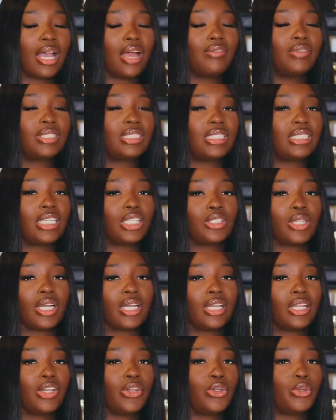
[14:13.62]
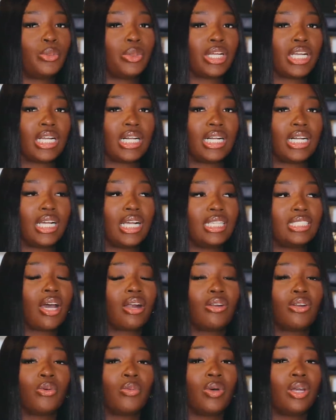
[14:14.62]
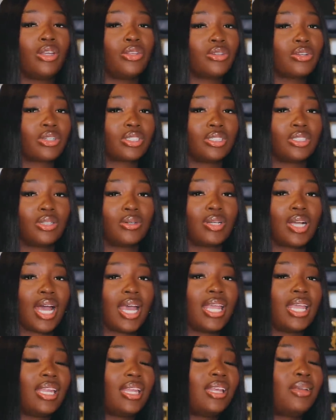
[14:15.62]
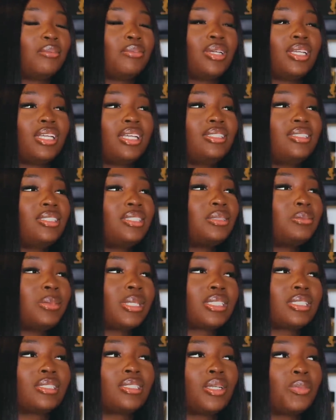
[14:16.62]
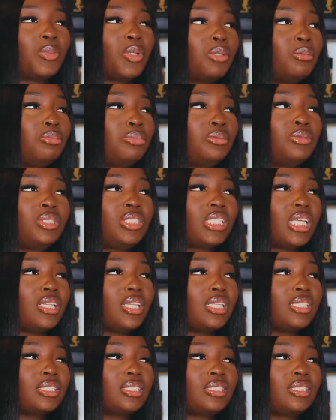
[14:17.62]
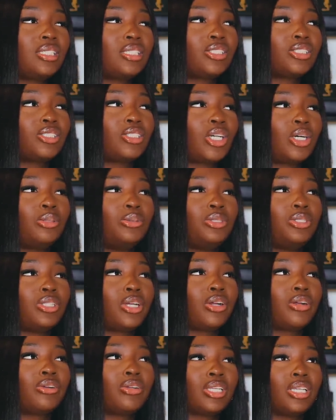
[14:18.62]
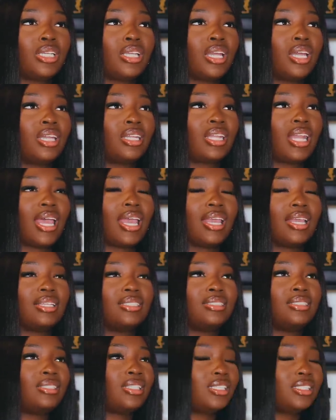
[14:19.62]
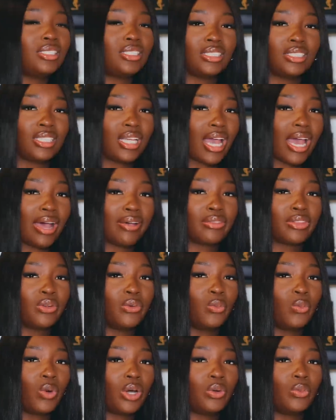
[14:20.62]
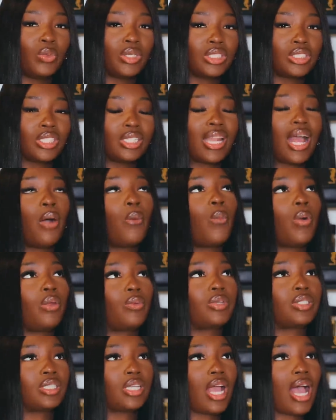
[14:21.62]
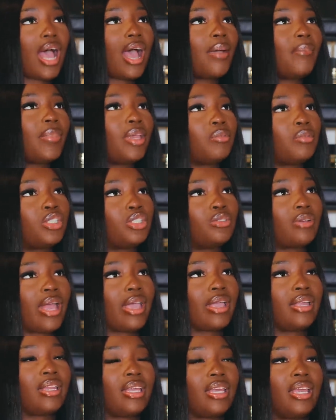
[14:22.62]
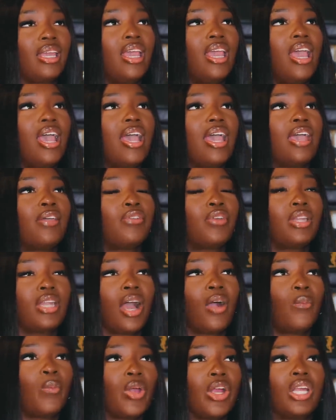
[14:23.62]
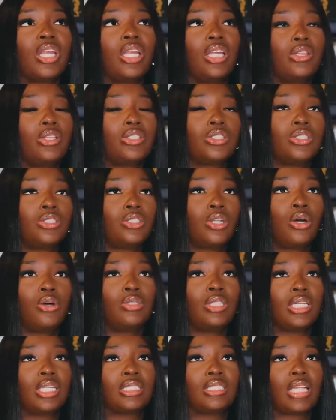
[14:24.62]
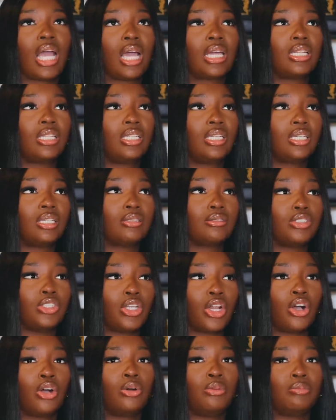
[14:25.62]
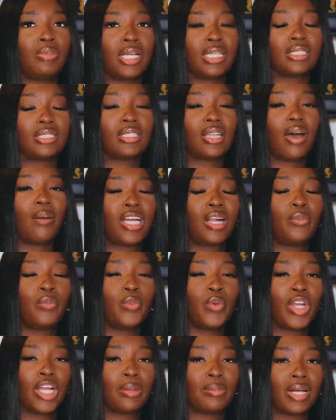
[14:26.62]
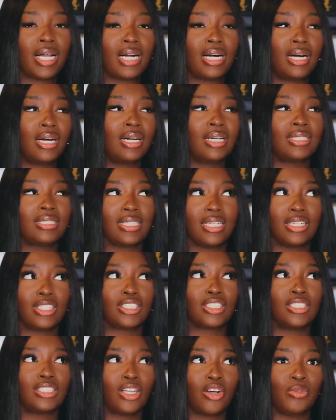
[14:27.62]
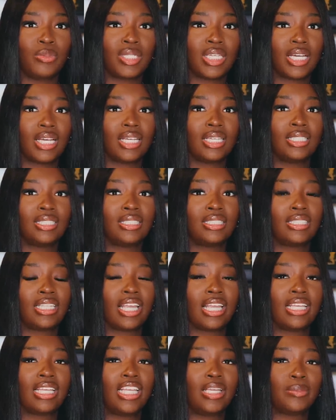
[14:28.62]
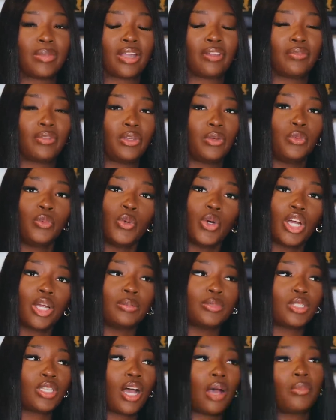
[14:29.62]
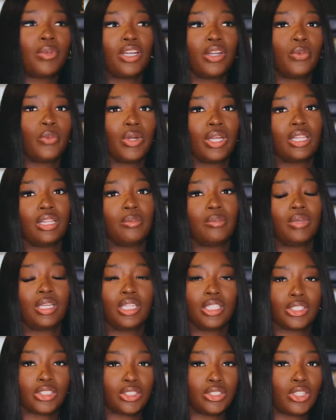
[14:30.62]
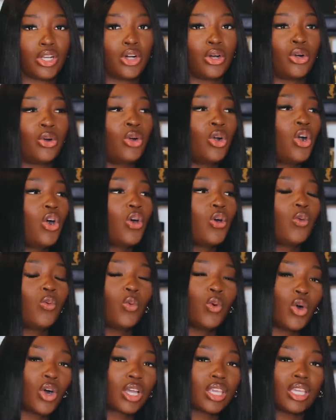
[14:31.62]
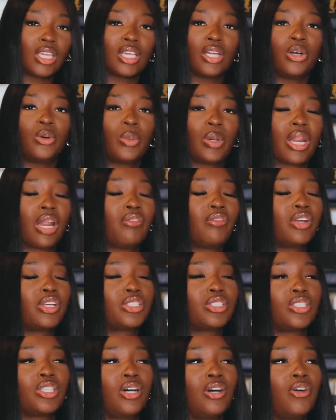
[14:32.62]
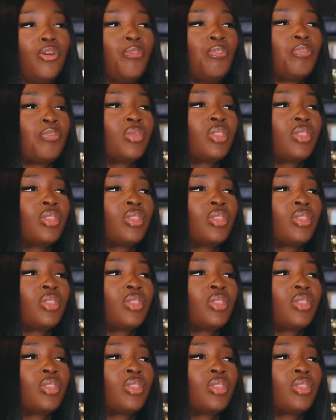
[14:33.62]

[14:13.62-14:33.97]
every season i try to get a new pair of uggs i don't know what new york snow got in it but it just messes up your boots and they just look so dirty and like dingy after one one winter not one winter i may be dragging it if you're not wearing it in the snow then it's not gonna look you know messed up but i'm wearing my uggs in the snow because they keep my feet warm so i'm gonna wear them in the snow walking or whatever so